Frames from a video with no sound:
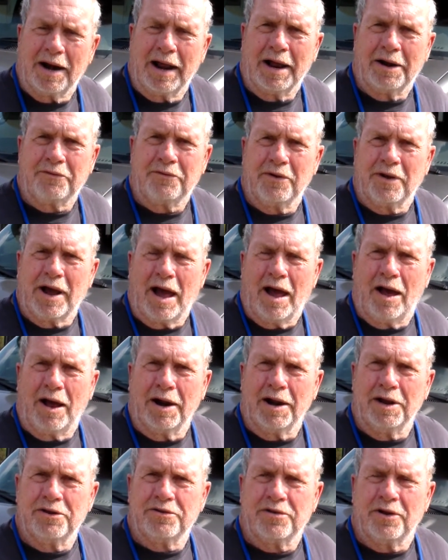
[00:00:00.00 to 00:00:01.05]
electric
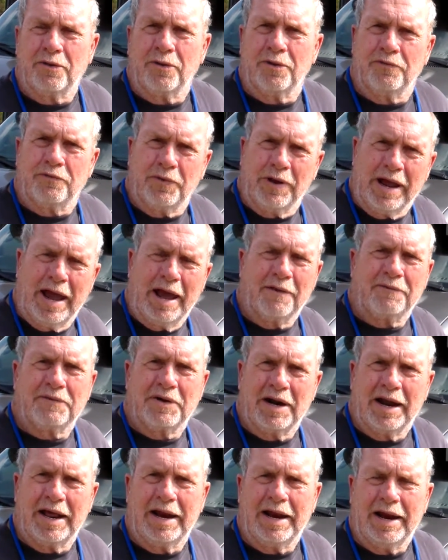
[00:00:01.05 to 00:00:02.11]
awning, so if we have
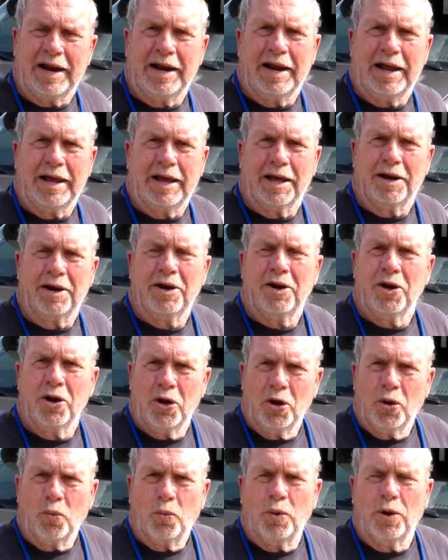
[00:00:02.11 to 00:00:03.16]
to let it
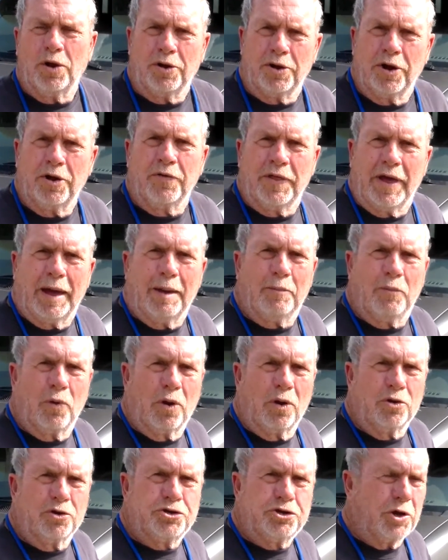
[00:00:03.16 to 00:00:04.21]
in, we'll do that. We're
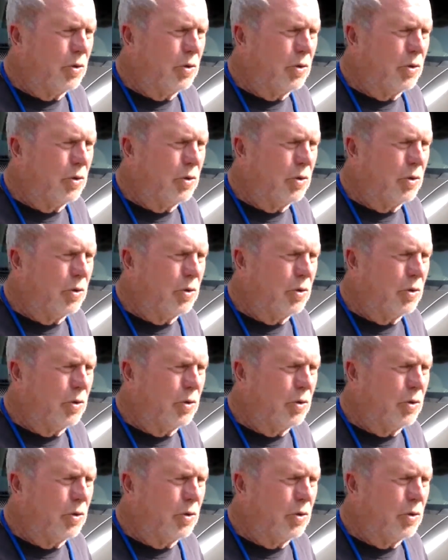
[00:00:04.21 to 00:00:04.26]
going to